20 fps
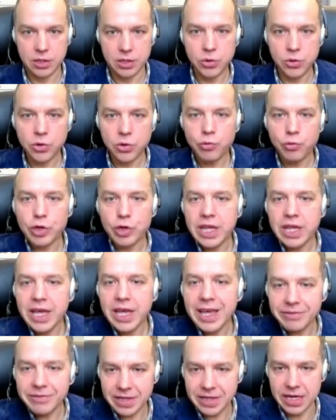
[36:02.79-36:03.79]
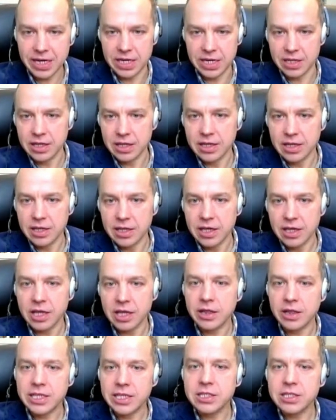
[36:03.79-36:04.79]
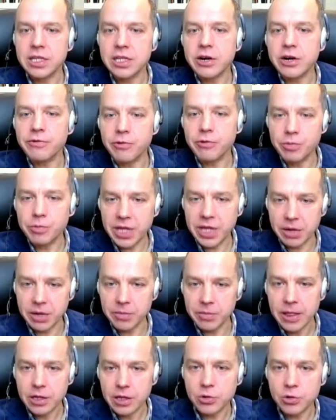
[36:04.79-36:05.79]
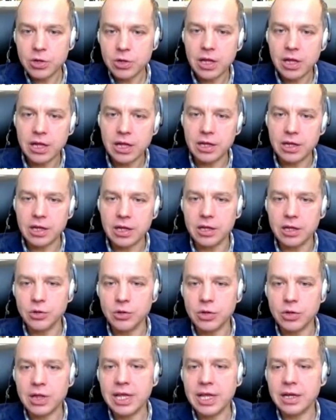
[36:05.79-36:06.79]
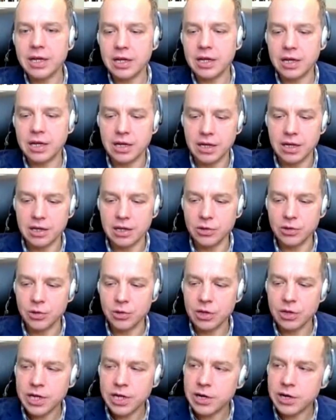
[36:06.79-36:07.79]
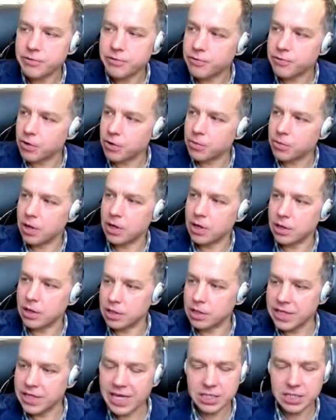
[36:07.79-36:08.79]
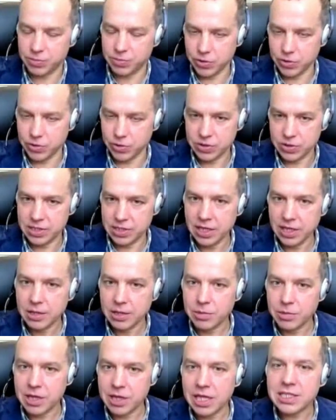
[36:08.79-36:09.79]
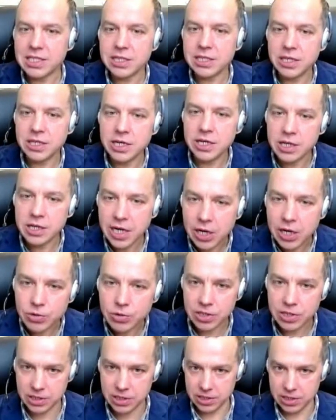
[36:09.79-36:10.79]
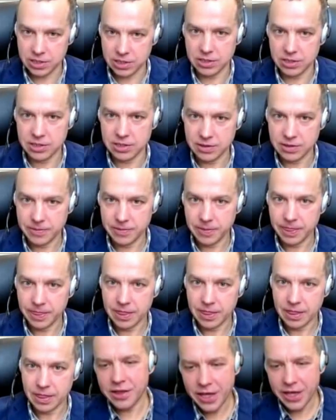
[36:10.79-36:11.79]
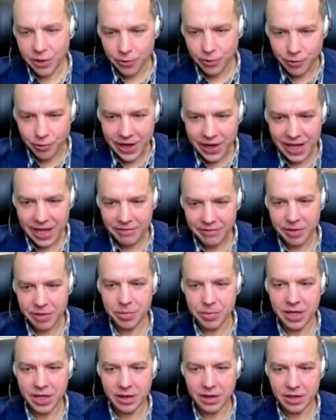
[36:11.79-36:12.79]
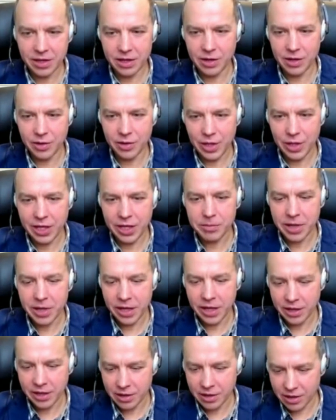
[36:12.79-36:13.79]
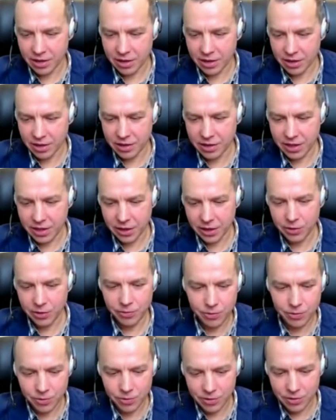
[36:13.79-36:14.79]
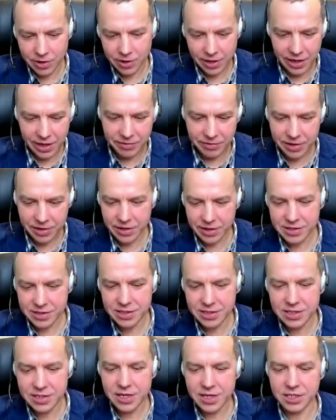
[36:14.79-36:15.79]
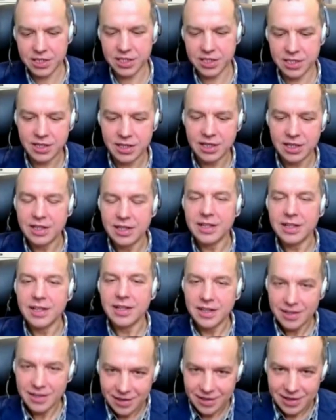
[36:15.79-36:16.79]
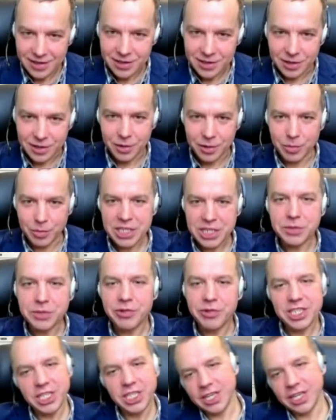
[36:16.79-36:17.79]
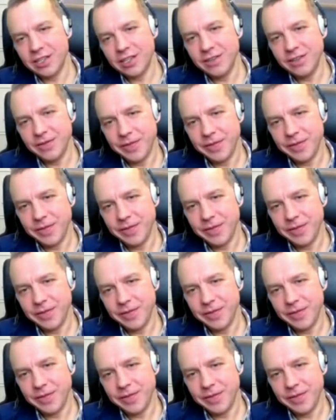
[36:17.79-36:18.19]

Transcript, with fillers: Look what they have done and let's learn from them. Not uh, not le uh, not learn from uh, textbooks, but let's learn how they did it. Thank you for having me, uh, William, and uh, thank you for having this discussion. Uh, much appreciated.